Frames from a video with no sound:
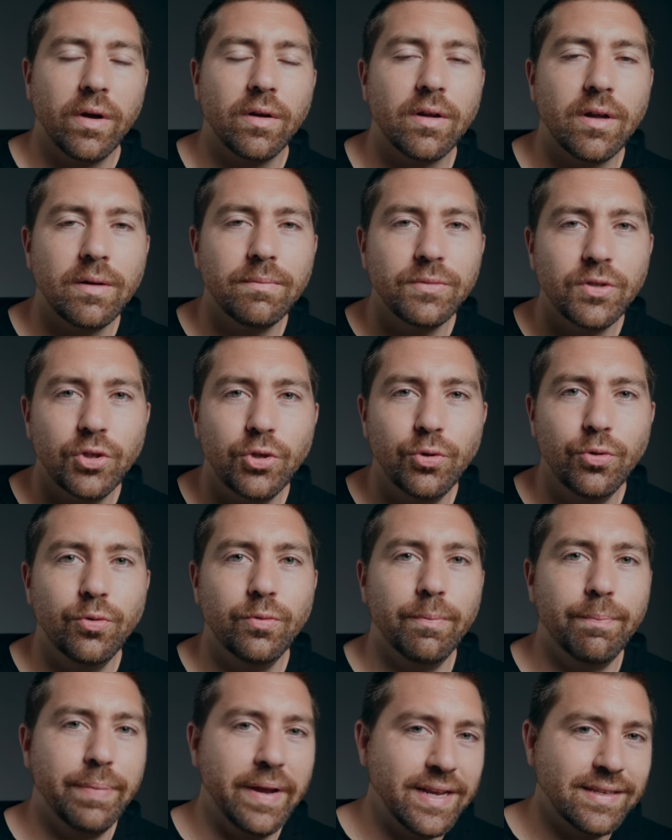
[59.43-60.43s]
Welcome
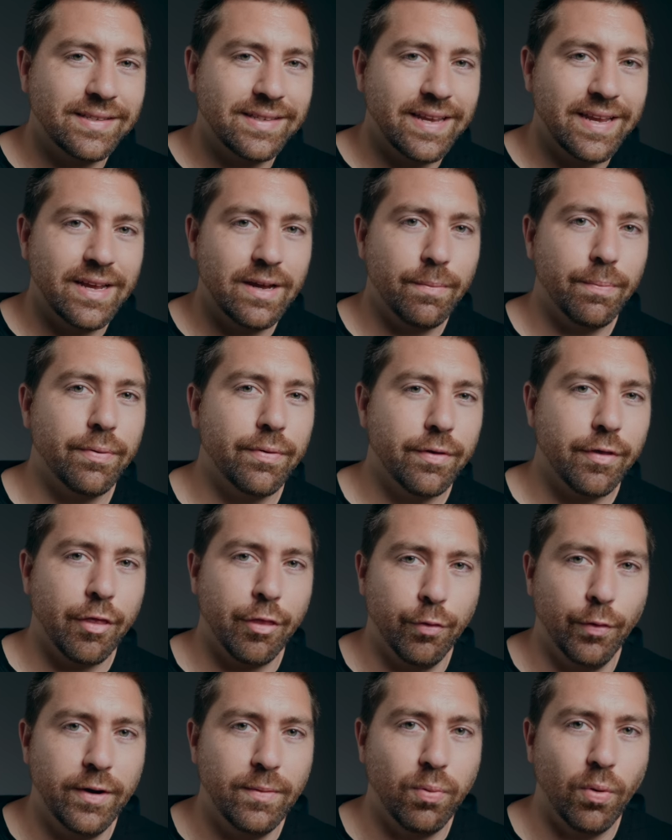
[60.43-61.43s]
to Basecamp
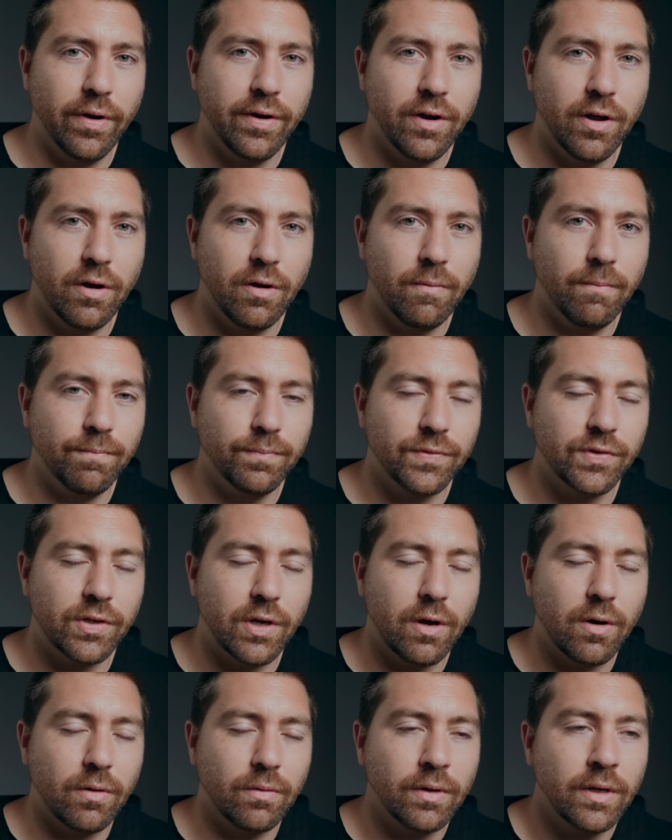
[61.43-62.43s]
3.0.
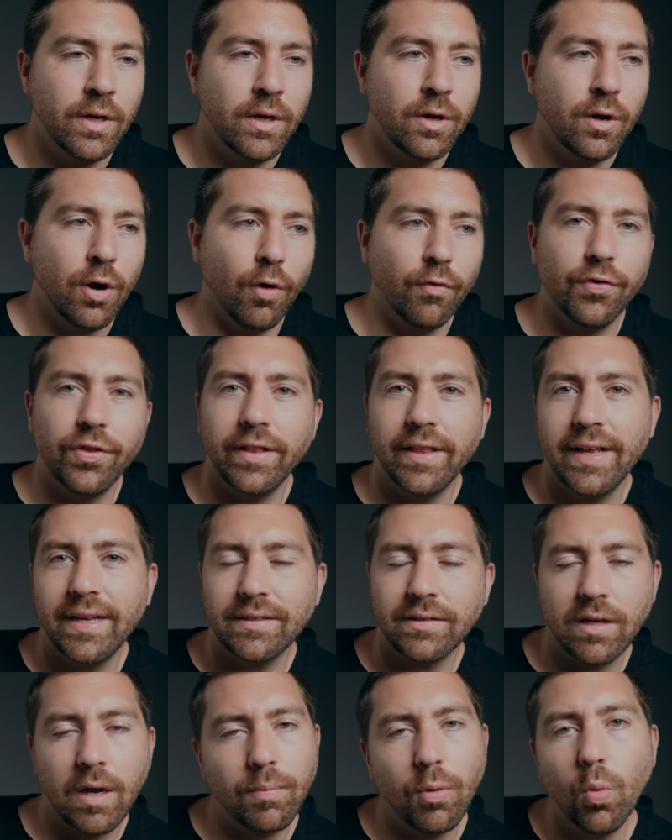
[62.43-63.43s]
So over the
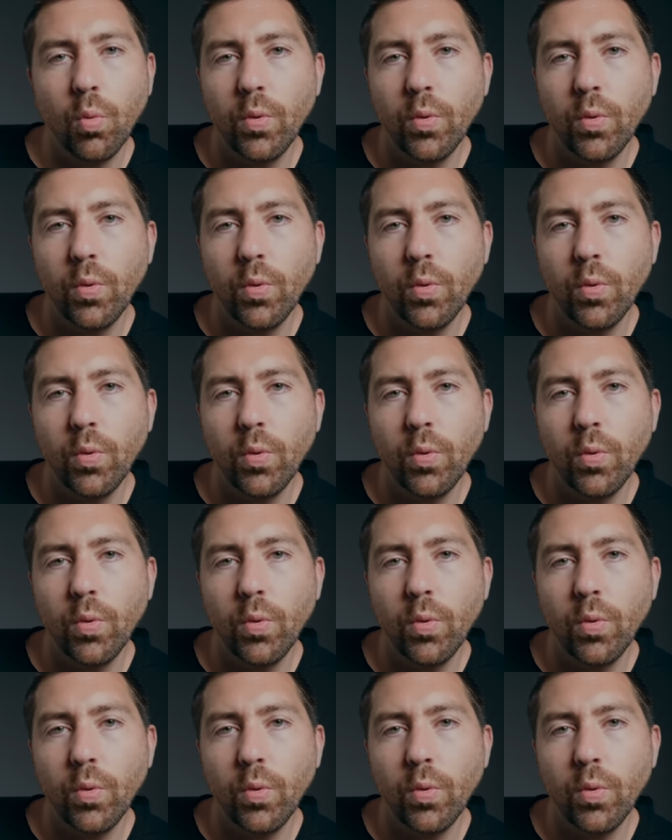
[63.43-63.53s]
last couple